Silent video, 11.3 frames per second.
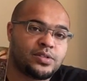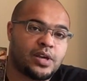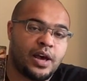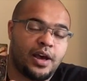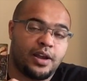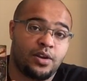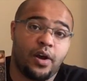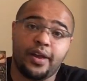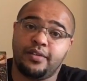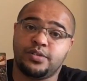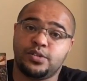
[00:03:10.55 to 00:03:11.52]
uh,
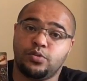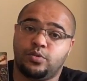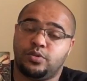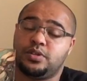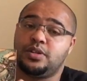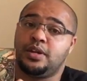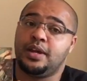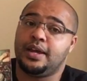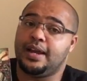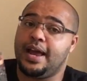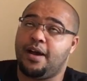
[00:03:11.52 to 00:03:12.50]
knight of swords
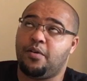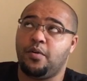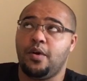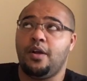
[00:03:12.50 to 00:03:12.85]
now,